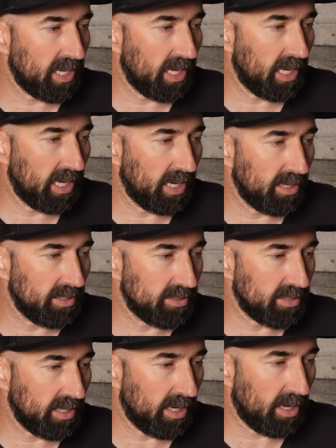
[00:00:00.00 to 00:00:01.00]

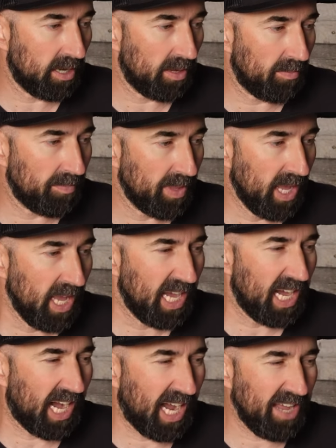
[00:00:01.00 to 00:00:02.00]
and I
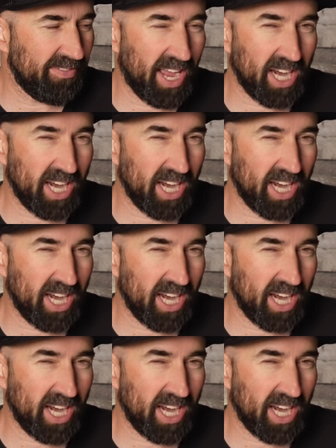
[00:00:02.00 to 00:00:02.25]
have